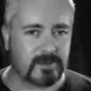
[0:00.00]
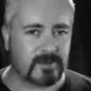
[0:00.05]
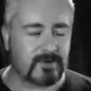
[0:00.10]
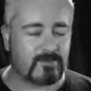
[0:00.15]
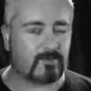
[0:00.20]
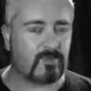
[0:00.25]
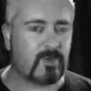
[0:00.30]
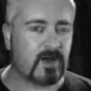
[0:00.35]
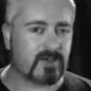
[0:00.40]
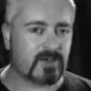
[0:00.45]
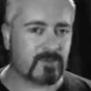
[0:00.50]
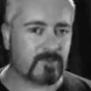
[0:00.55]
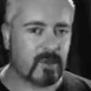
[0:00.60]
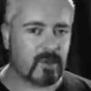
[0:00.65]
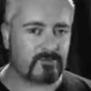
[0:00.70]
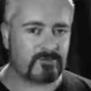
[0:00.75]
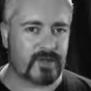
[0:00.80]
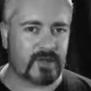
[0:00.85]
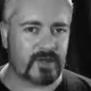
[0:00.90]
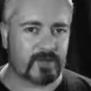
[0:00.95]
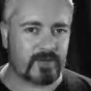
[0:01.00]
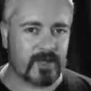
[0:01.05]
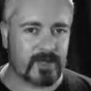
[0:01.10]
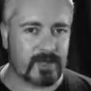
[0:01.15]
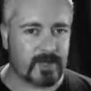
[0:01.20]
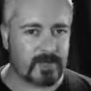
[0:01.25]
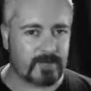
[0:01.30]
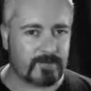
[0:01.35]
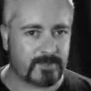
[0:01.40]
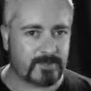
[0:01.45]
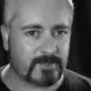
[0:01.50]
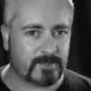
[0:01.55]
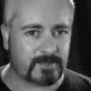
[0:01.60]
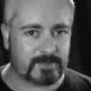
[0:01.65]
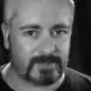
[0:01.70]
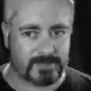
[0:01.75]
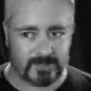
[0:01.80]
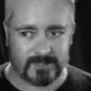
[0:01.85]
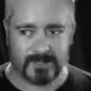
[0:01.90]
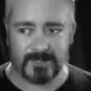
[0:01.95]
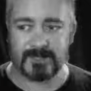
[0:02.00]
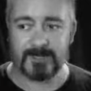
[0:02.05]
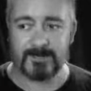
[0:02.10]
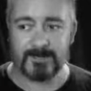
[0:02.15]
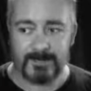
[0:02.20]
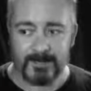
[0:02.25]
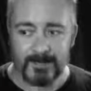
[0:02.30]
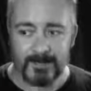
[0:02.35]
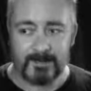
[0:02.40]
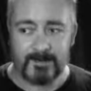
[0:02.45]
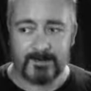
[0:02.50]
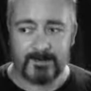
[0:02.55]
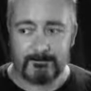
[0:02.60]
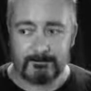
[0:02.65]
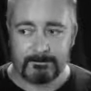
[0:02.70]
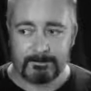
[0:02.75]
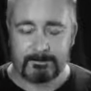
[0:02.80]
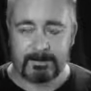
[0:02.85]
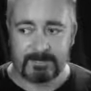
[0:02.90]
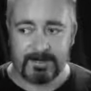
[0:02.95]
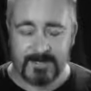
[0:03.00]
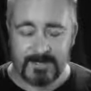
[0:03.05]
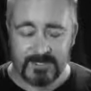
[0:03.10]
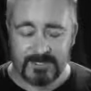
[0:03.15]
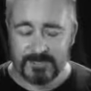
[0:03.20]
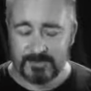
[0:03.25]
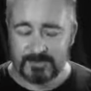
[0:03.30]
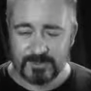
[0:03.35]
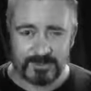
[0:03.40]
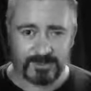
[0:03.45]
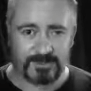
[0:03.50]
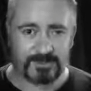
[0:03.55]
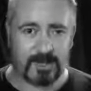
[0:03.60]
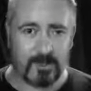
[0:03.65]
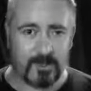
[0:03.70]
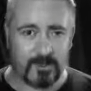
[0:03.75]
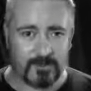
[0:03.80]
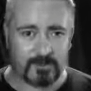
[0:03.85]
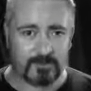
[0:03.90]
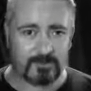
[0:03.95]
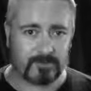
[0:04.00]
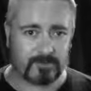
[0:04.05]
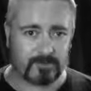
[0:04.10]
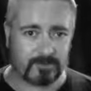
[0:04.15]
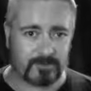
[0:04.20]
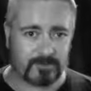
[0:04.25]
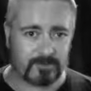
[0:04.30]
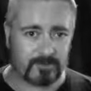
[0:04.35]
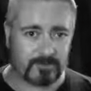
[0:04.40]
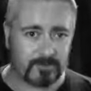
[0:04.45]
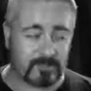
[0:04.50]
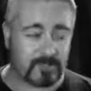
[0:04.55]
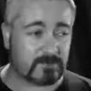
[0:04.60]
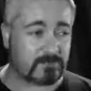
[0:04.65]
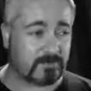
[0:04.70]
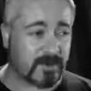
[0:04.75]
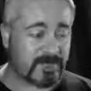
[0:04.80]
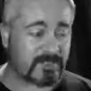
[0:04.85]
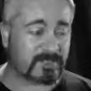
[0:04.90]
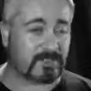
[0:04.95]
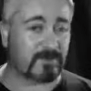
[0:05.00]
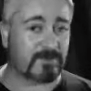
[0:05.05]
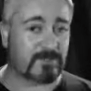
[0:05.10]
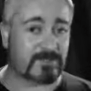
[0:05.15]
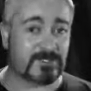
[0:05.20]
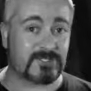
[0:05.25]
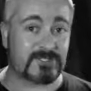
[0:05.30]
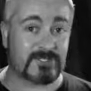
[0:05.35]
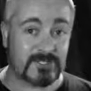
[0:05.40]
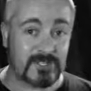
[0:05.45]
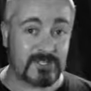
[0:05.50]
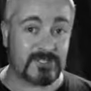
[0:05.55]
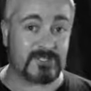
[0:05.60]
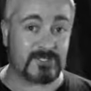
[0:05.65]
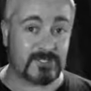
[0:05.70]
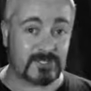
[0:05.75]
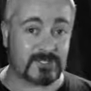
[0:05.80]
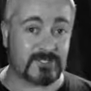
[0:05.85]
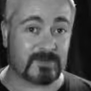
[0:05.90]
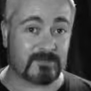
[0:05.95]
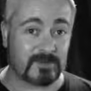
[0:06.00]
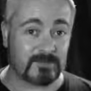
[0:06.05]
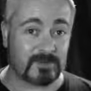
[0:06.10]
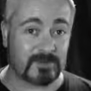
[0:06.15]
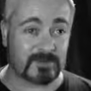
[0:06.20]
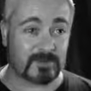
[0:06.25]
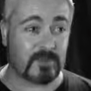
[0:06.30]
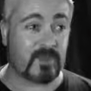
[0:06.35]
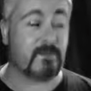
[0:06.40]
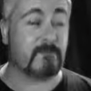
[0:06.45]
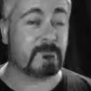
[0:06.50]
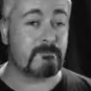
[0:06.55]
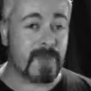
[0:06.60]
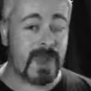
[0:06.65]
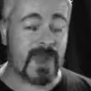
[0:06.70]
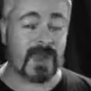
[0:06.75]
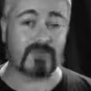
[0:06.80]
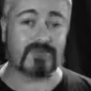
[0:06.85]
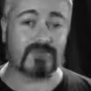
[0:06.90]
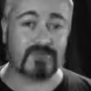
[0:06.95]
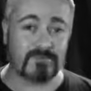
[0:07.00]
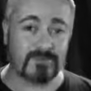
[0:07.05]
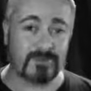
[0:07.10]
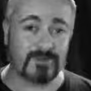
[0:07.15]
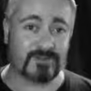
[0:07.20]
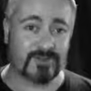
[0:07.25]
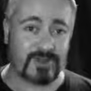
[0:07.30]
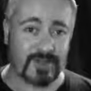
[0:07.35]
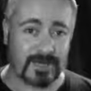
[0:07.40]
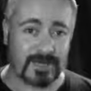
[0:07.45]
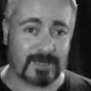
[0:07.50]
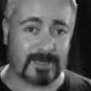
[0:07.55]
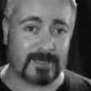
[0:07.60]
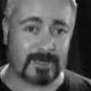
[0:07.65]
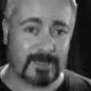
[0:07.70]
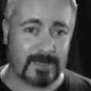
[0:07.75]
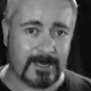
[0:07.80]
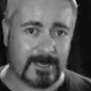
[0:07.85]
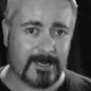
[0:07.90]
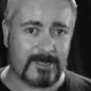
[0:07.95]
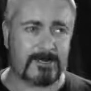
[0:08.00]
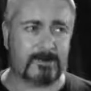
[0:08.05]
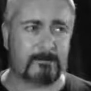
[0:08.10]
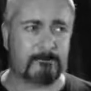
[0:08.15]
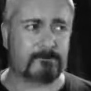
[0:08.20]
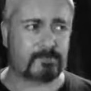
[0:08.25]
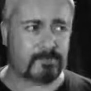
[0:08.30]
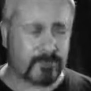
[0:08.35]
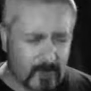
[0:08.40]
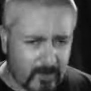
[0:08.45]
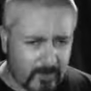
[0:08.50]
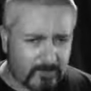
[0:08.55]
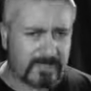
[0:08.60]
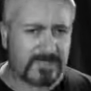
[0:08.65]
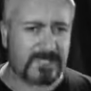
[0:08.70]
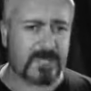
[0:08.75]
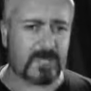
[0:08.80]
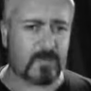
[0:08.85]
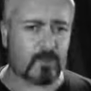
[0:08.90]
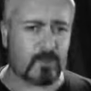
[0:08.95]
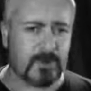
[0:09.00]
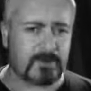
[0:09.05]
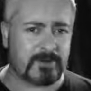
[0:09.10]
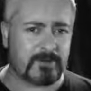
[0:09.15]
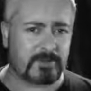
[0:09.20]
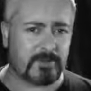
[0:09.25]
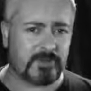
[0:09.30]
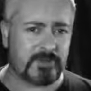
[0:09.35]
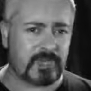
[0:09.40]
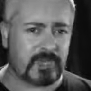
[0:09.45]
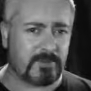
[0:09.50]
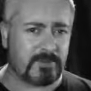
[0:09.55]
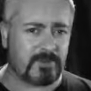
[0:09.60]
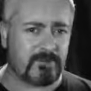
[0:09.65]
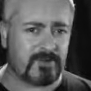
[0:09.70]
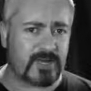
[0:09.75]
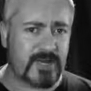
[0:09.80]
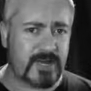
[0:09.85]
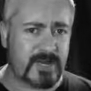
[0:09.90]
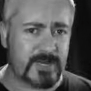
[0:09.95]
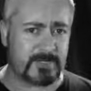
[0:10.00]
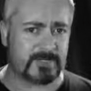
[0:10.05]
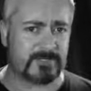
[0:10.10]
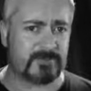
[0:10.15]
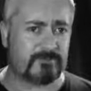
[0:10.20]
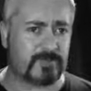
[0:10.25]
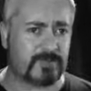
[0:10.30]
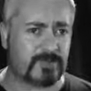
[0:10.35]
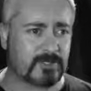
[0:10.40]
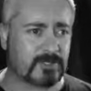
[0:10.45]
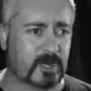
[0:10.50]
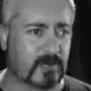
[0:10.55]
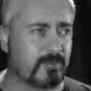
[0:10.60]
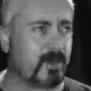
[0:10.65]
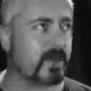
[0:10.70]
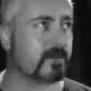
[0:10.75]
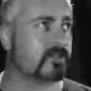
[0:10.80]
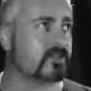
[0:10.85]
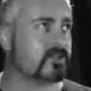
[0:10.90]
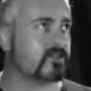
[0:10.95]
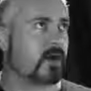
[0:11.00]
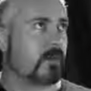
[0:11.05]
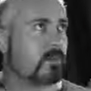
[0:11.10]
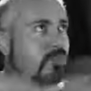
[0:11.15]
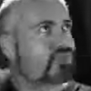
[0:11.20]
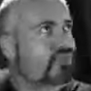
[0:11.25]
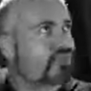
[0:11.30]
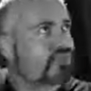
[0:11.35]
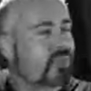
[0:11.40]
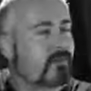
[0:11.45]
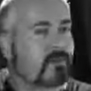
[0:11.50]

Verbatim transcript: don't write them off out of hand because uh, history has shown, just based on the statistics of the function, the math of the thing, you're probably going to wind up looking a bit of an idiot if you just go, nah, Nintendo,